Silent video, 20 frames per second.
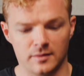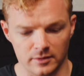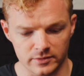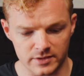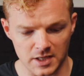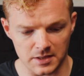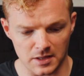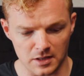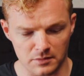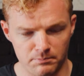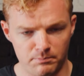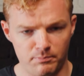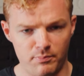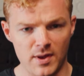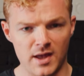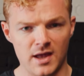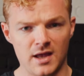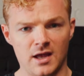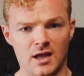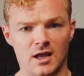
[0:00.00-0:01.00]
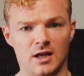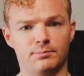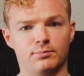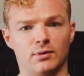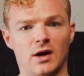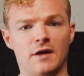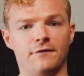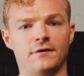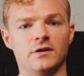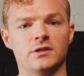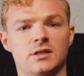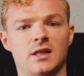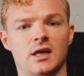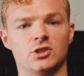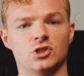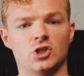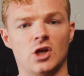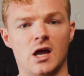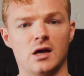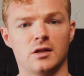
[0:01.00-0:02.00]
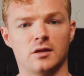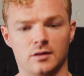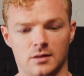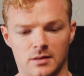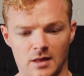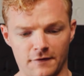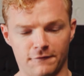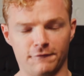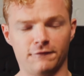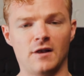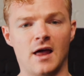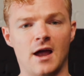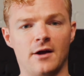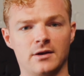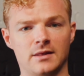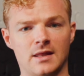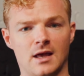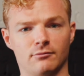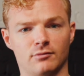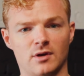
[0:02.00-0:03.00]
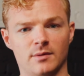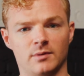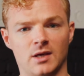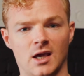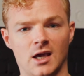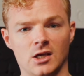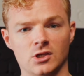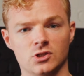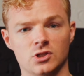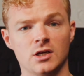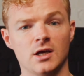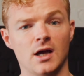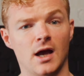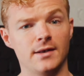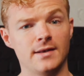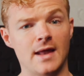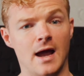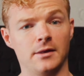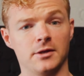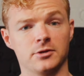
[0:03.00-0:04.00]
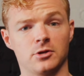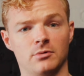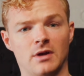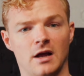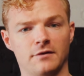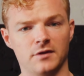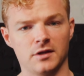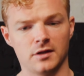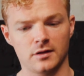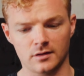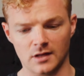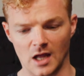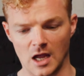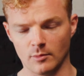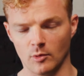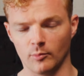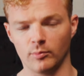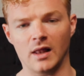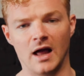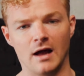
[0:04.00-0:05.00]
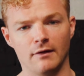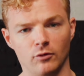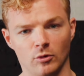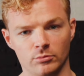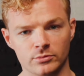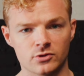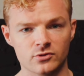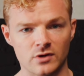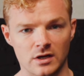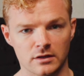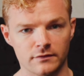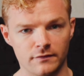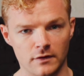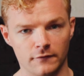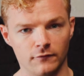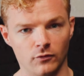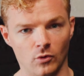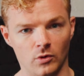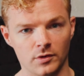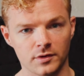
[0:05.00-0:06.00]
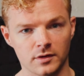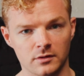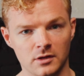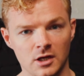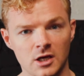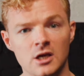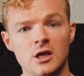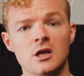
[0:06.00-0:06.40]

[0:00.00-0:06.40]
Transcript: They'll take this big breath their chest, they're flaring their rib cage, and now they don't have this stable platform to transfer force.